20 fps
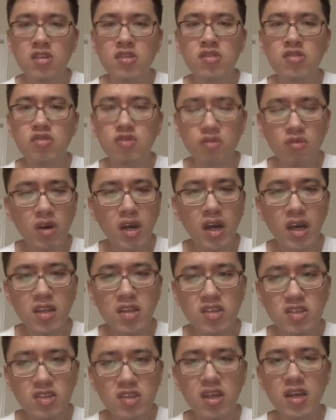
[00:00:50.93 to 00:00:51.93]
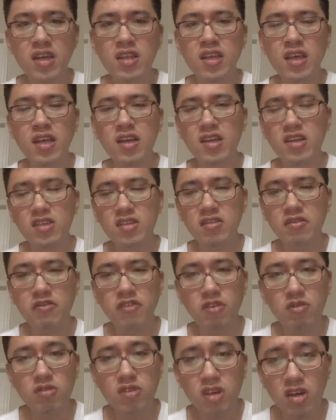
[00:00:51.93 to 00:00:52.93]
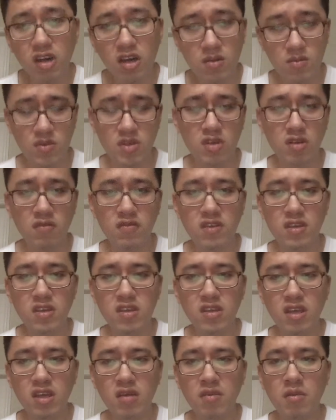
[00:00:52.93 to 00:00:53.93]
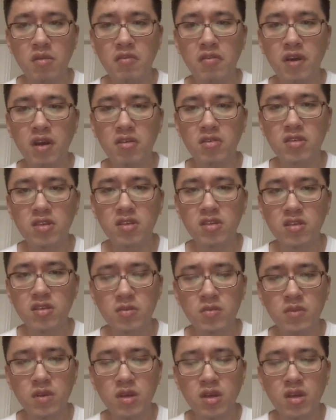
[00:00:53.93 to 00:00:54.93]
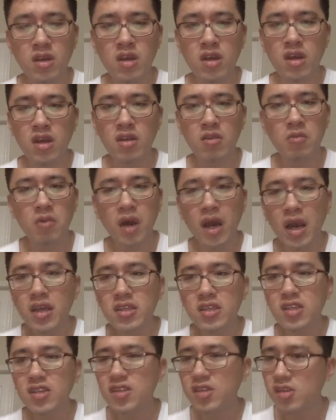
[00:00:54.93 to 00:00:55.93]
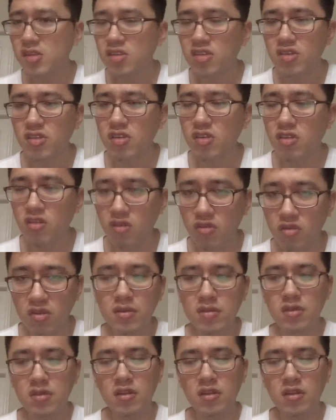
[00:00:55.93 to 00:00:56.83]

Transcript: to understand at least a few terms of this Apple file system and why this is good.